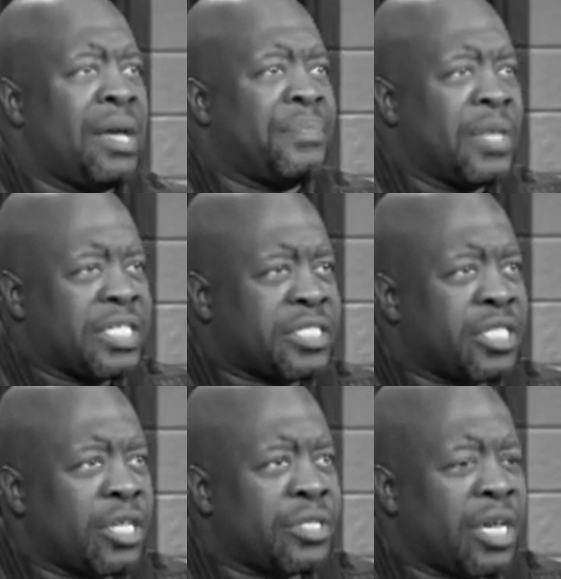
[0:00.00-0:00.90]

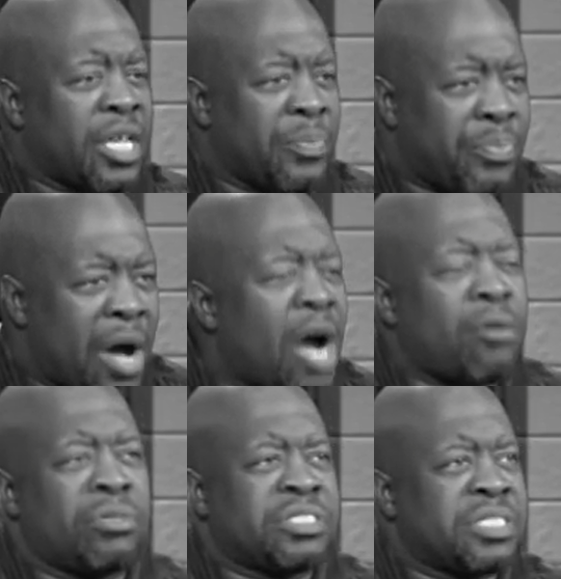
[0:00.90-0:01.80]
the, the
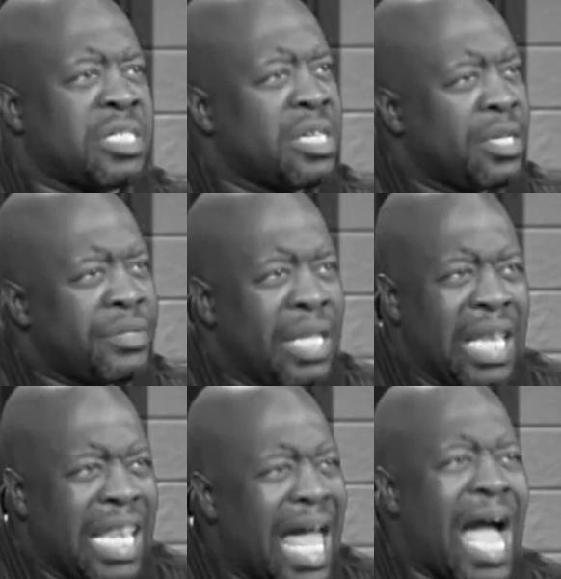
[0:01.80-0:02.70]
hypocrisy, the
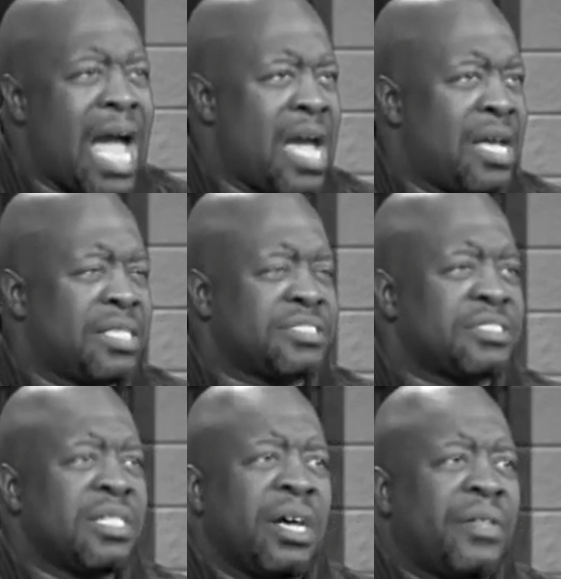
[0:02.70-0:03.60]
lies,
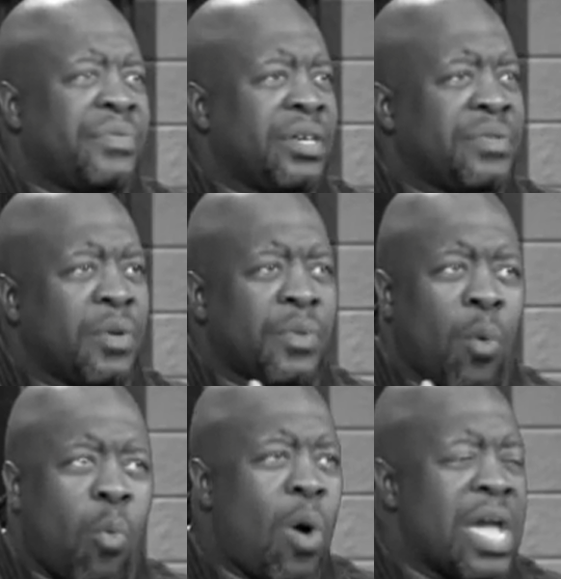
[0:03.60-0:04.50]
the, the, the
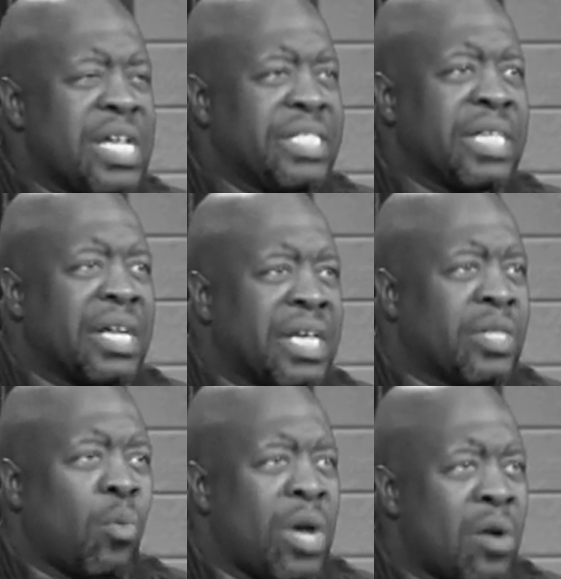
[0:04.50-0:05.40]
way he done it,
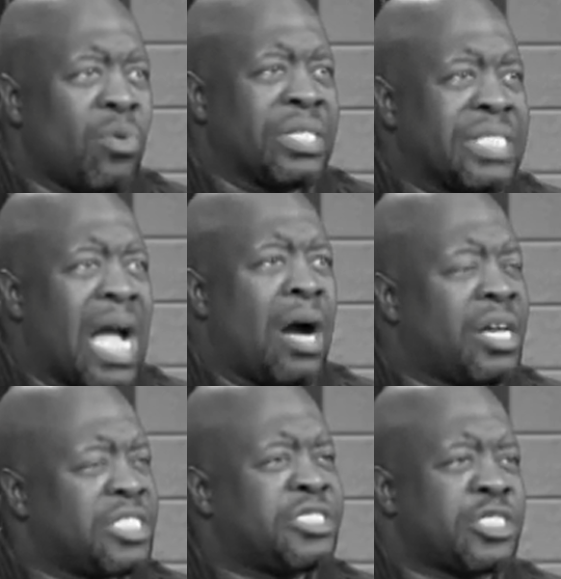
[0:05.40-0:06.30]
the way it went down,
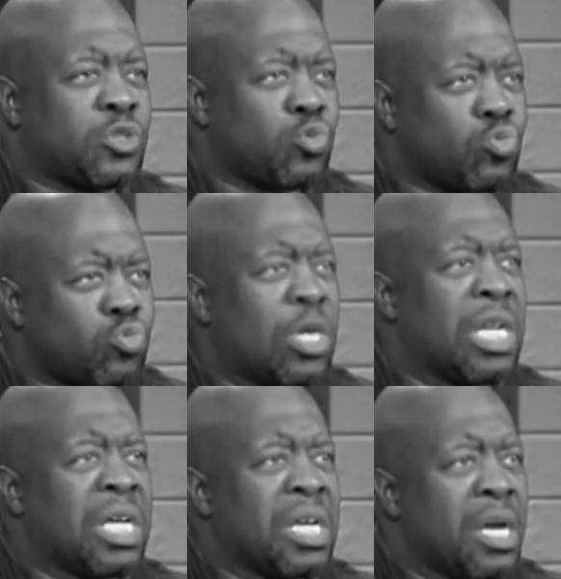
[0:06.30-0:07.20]
it just
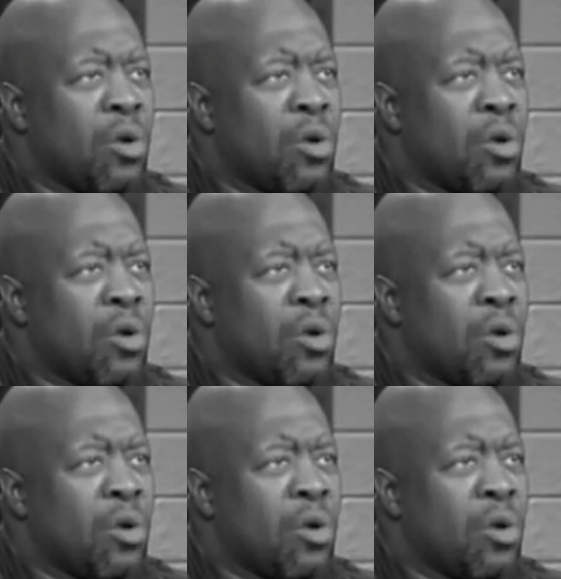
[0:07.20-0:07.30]
really